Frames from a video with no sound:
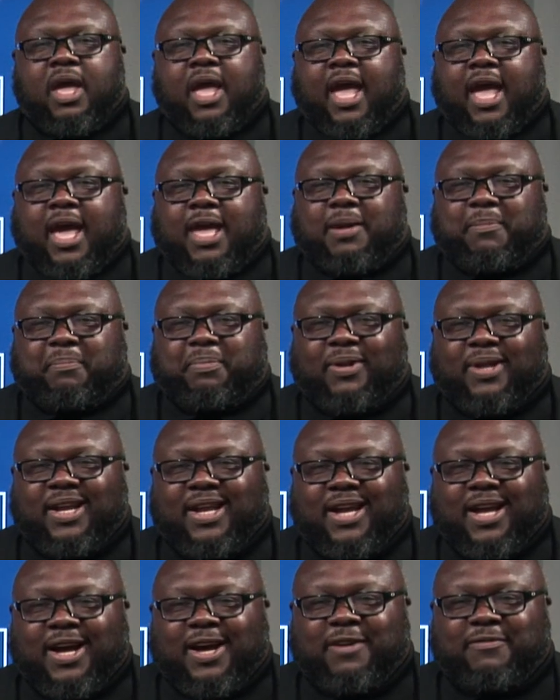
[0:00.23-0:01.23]
And
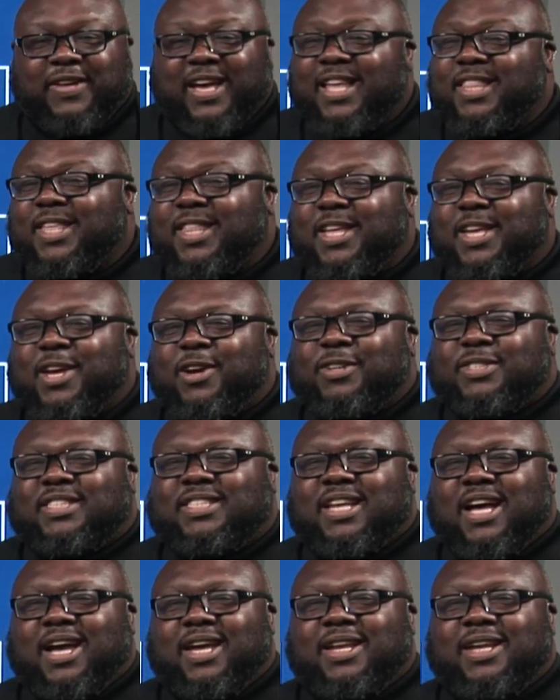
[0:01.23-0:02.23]
plenty of end-of-the-year
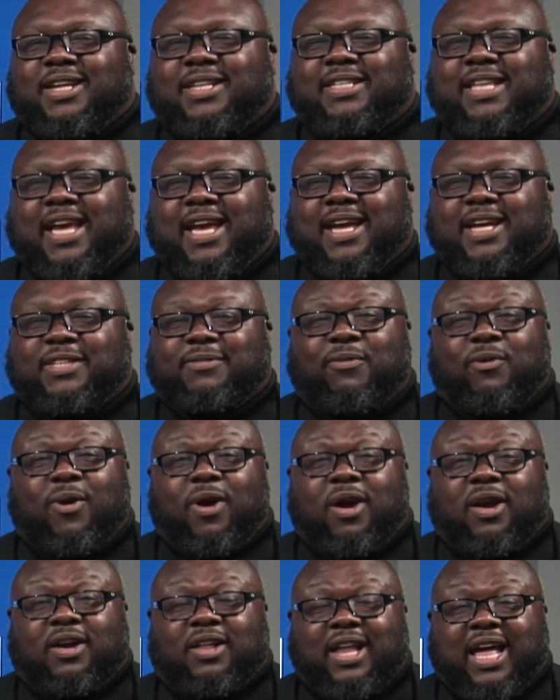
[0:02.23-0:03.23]
signing days for
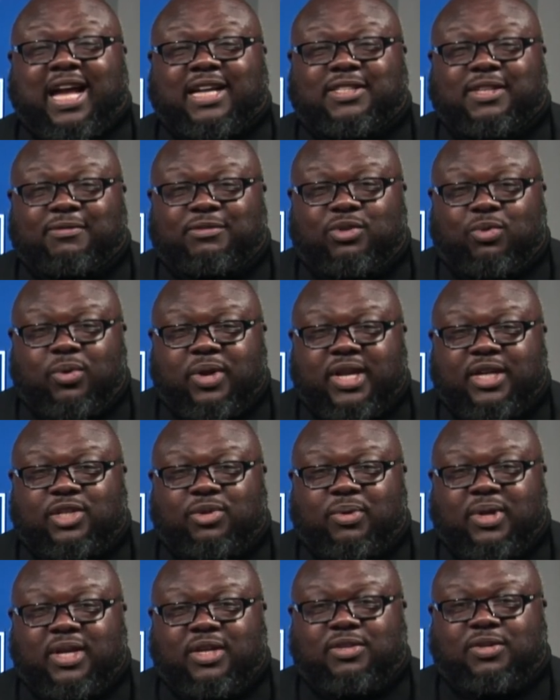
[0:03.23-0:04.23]
our class of twenty
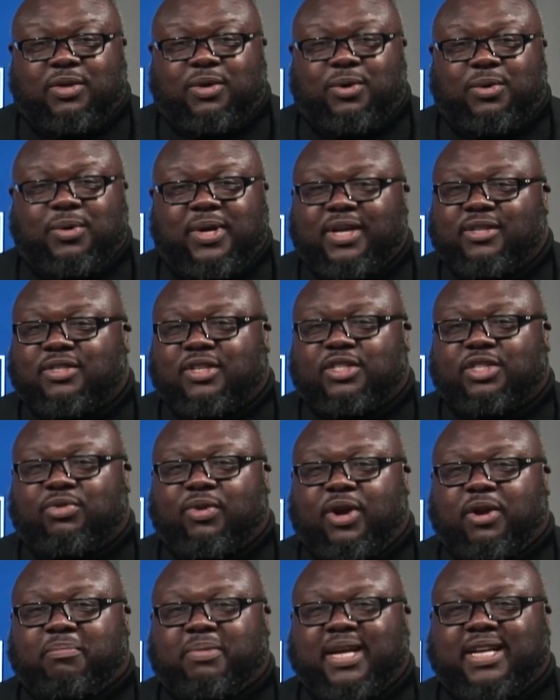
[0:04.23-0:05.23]
twenty-two. Here's a
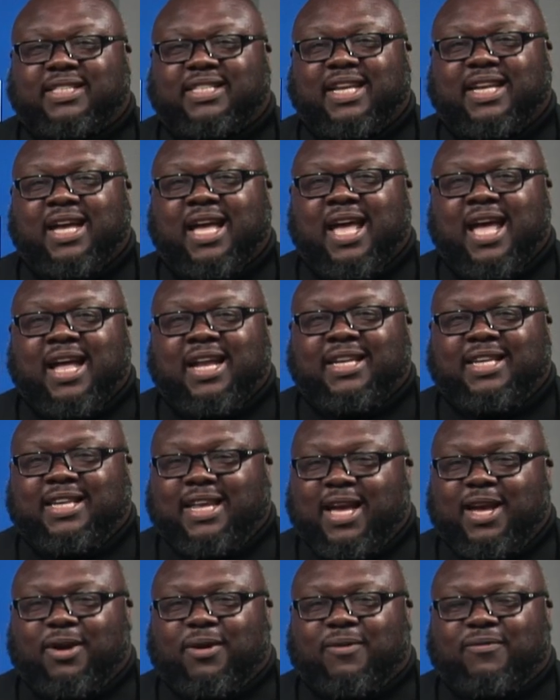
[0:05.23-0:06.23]
trailblazing
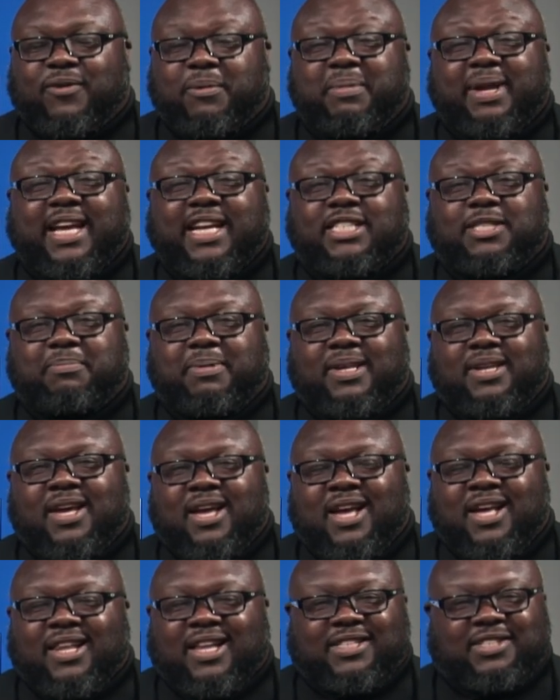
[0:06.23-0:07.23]
deal from Eastman.
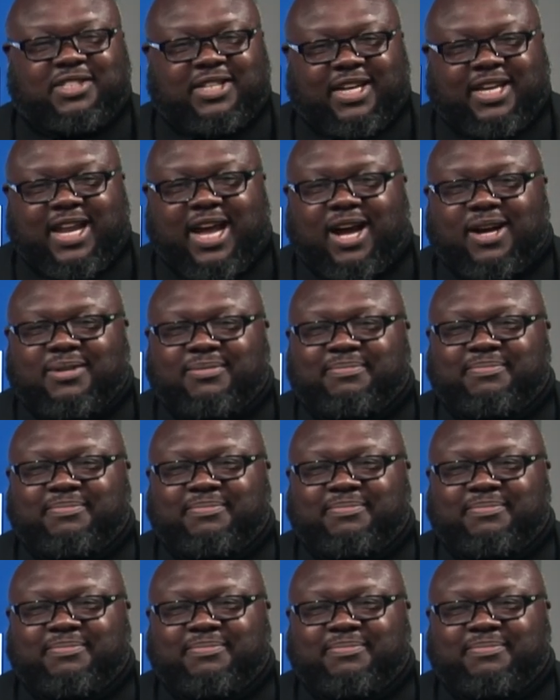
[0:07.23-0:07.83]
Let's check it out.